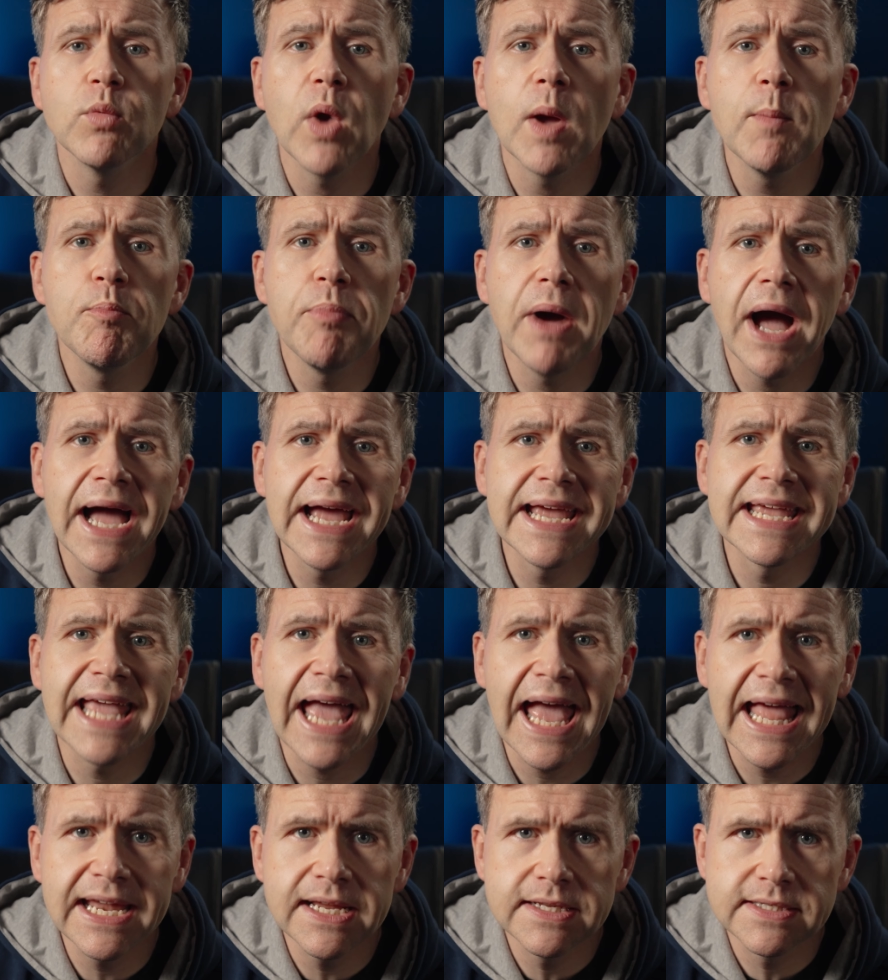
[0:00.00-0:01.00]
when buying
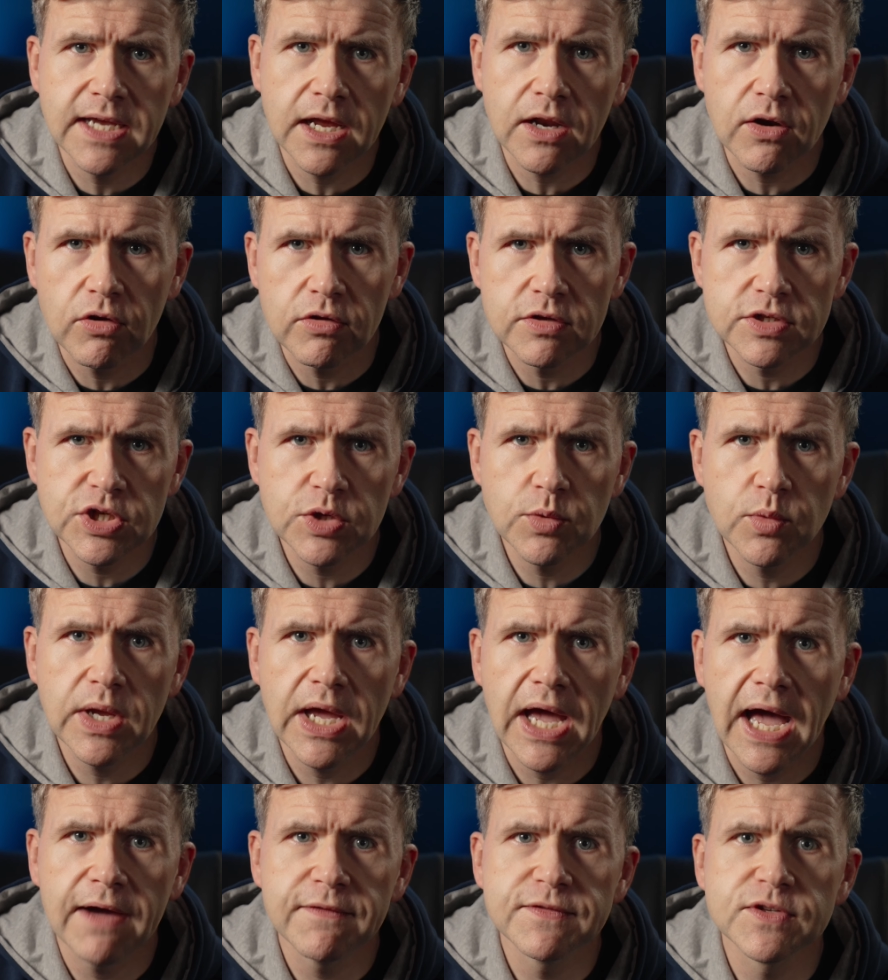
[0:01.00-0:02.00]
any technology, we
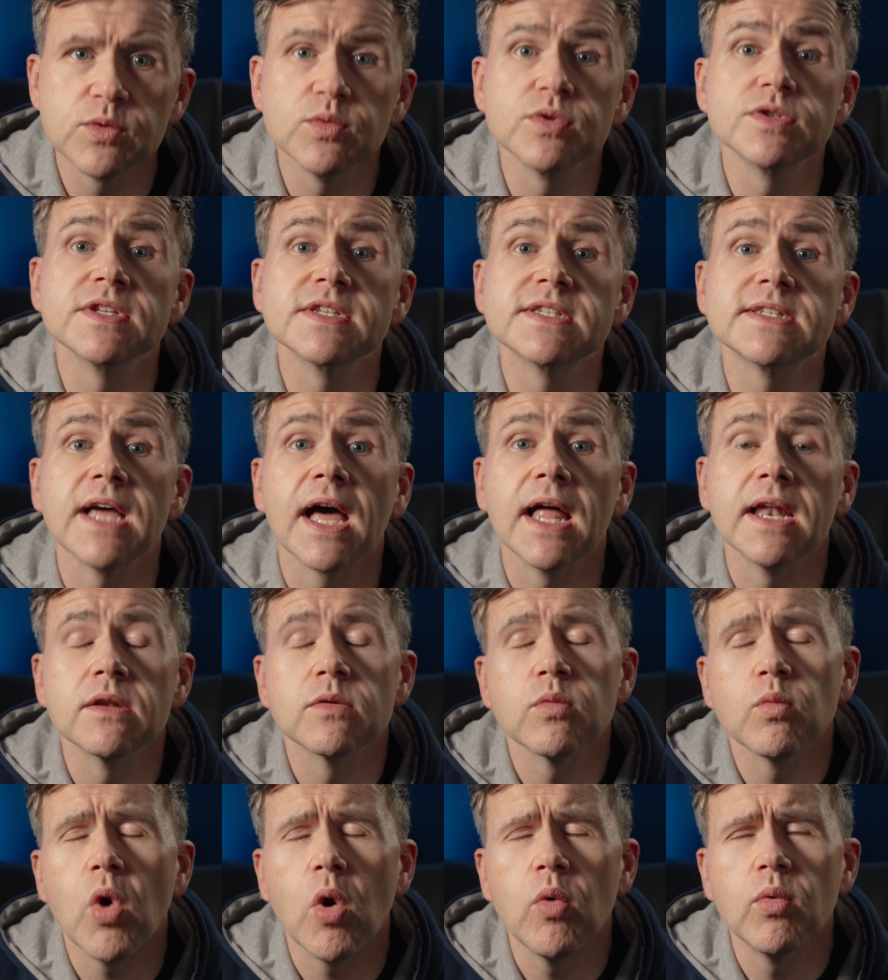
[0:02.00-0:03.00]
have to understand
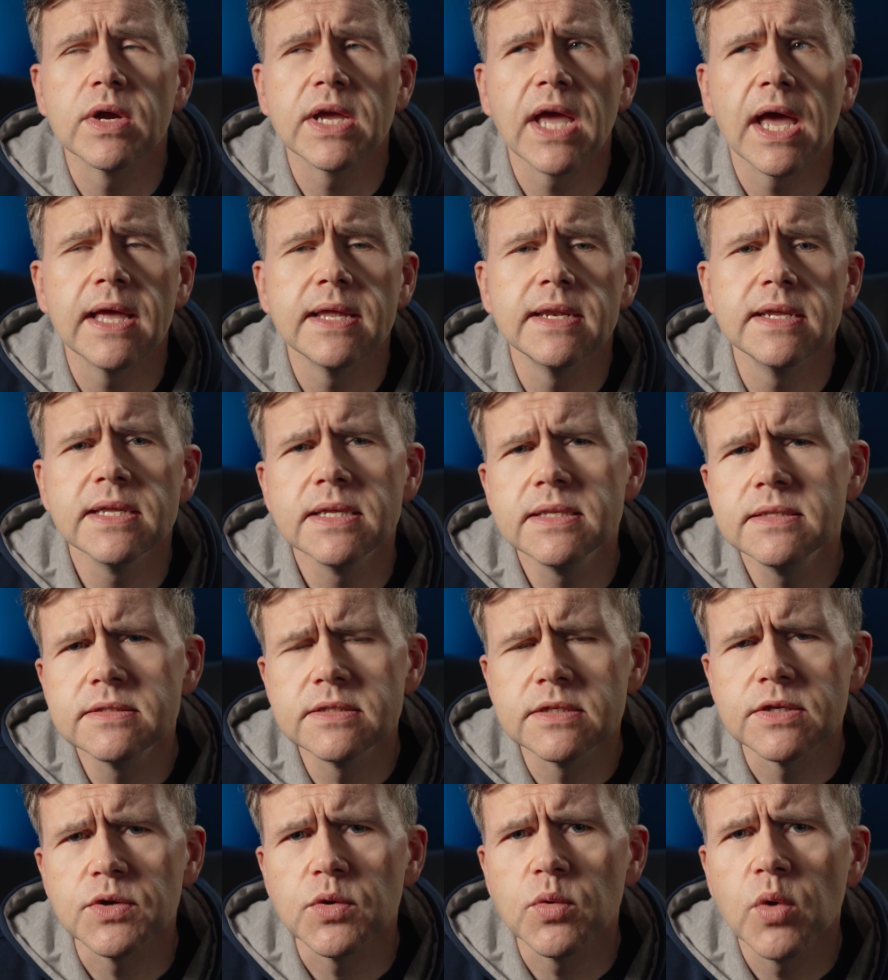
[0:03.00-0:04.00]
what we're getting
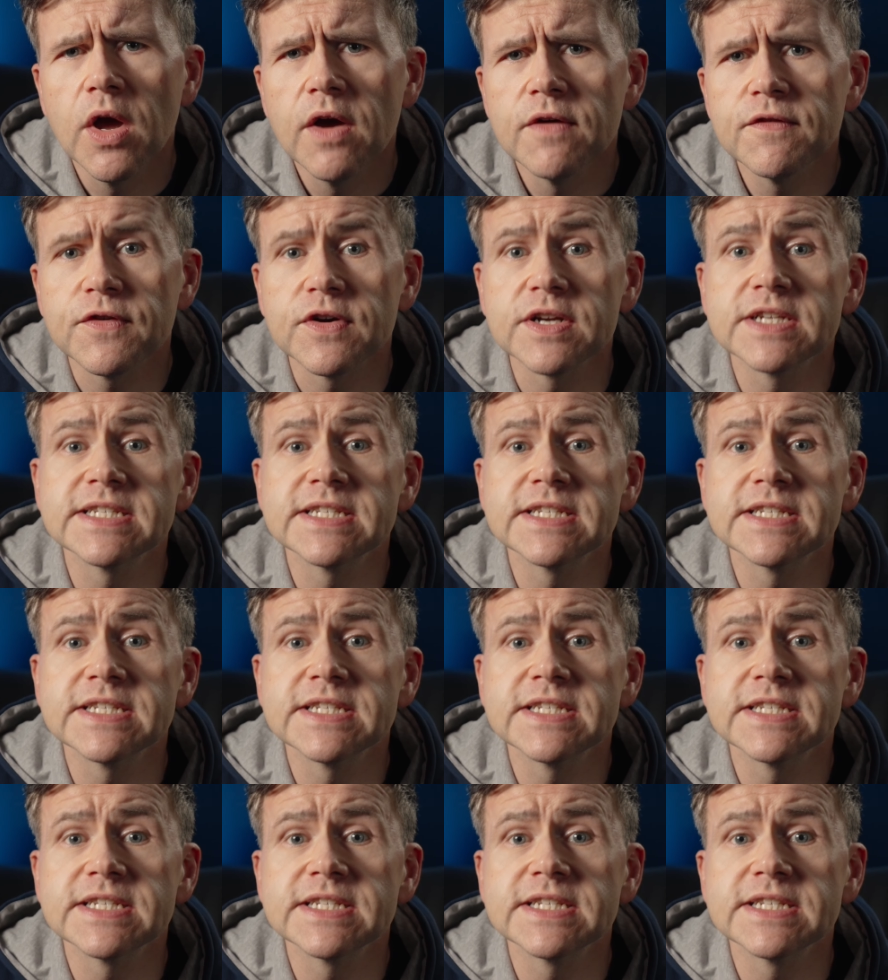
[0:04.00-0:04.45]
into. For